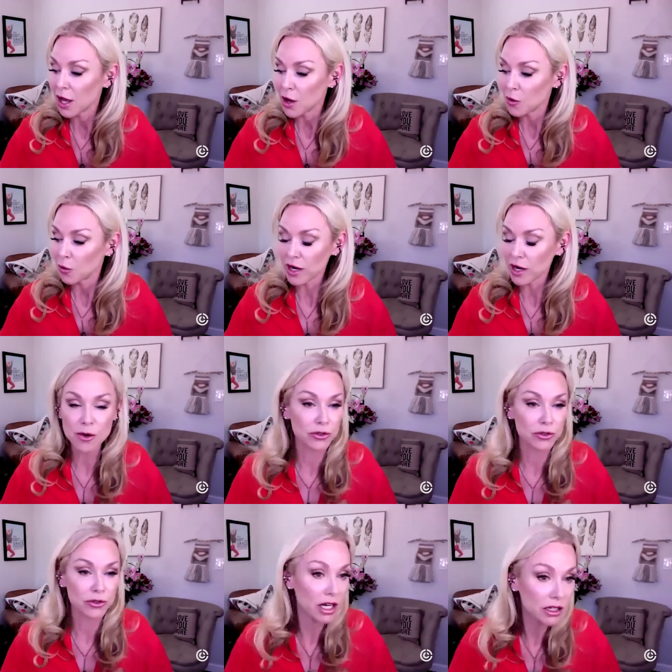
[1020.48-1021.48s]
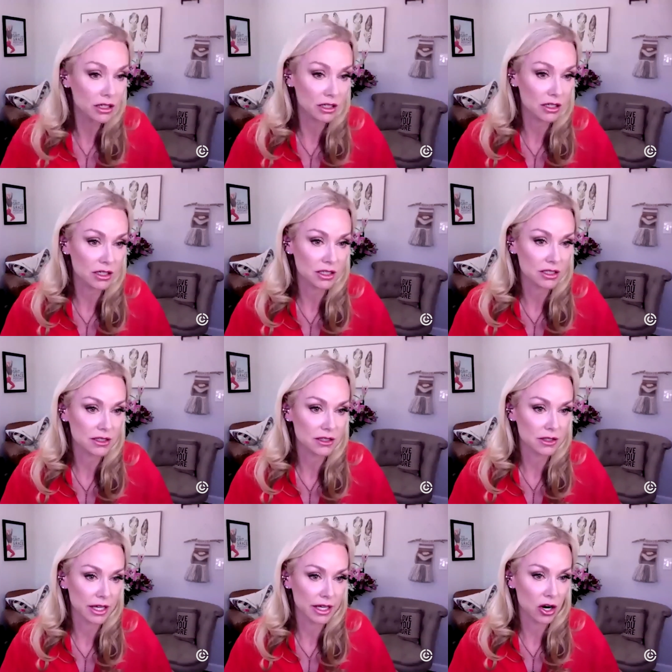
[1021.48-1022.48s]
when I was younger,
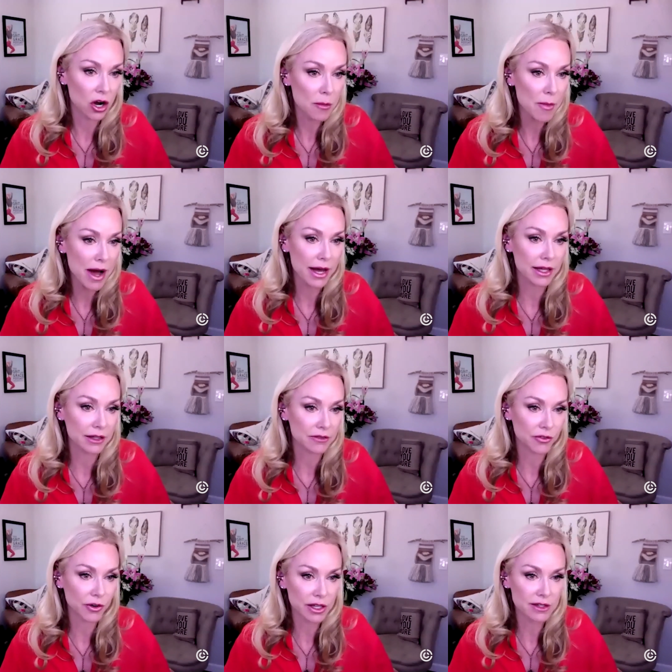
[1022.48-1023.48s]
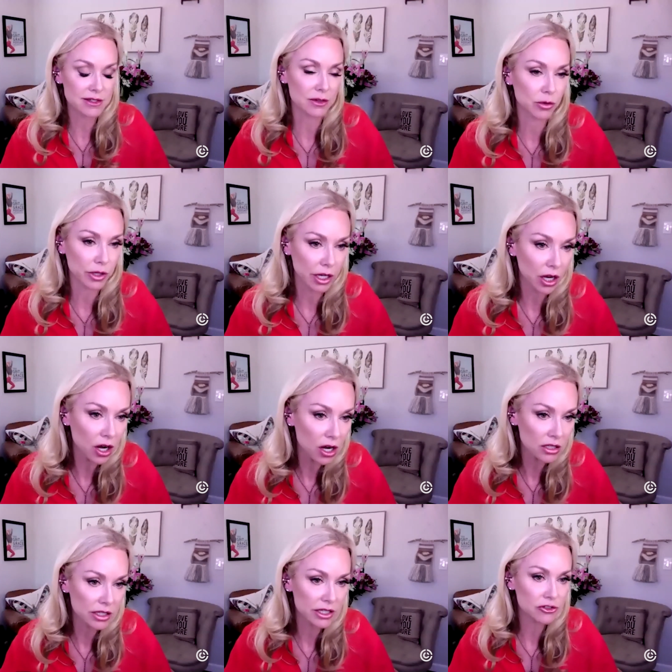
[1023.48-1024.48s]
and all my friends that were in
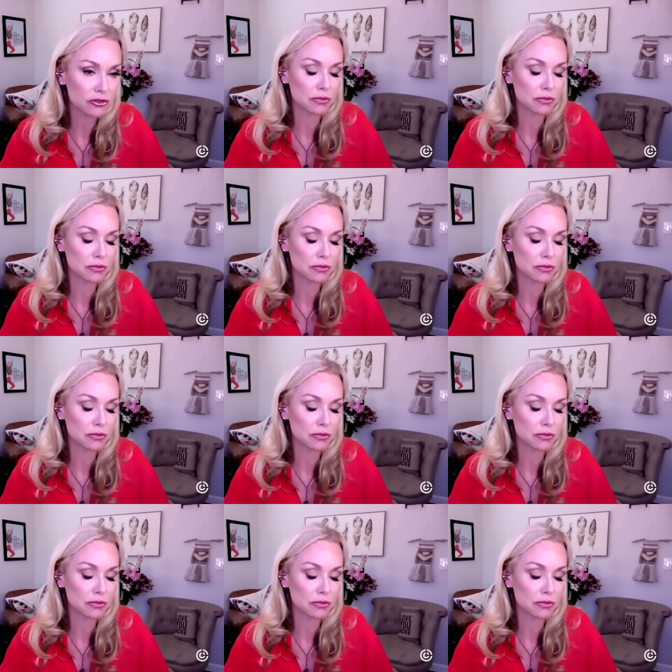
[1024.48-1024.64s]
college